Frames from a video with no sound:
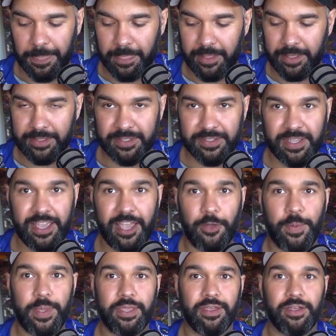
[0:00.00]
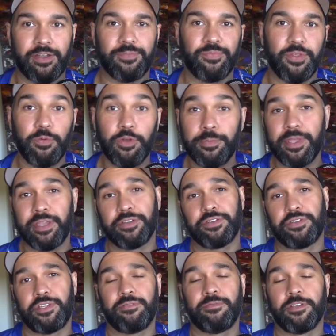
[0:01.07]
Let's see how we go. It will be
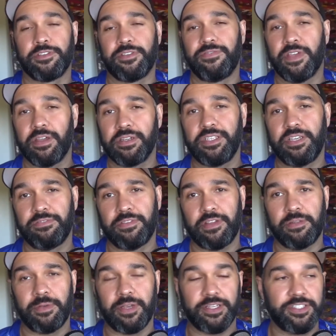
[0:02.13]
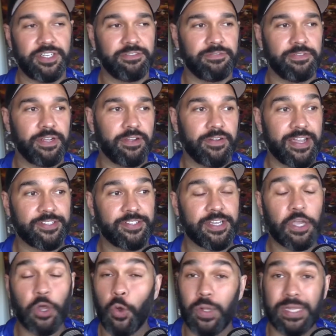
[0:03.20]
interesting because a very dear friend of mine, Jen Fricker, actually
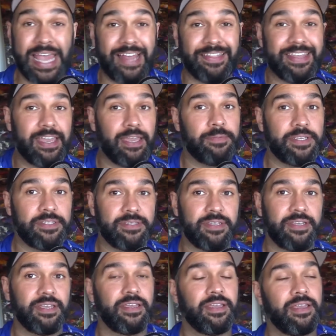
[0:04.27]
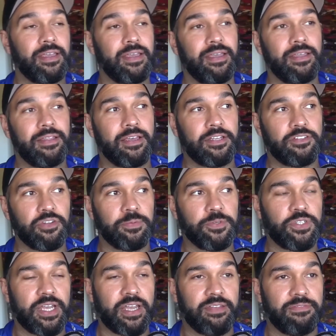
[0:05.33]
called out the ABC, Triple
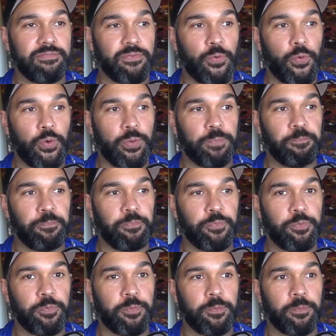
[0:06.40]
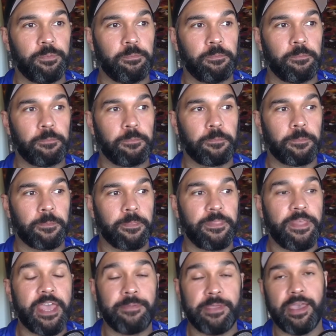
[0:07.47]
J, for
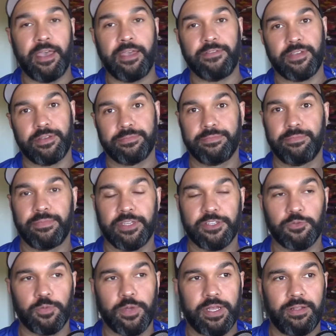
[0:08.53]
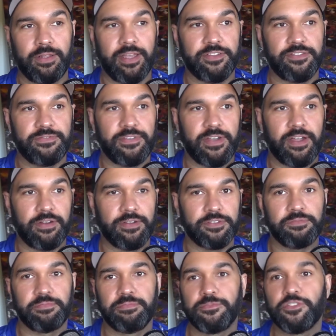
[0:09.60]
their behaviour as well as far as
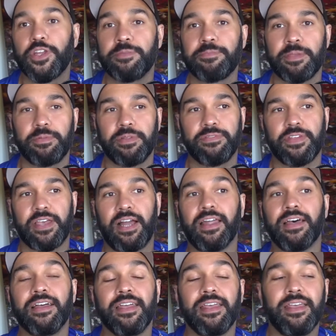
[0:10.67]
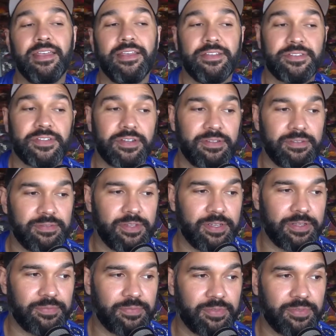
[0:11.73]
treating people of colour. So, look,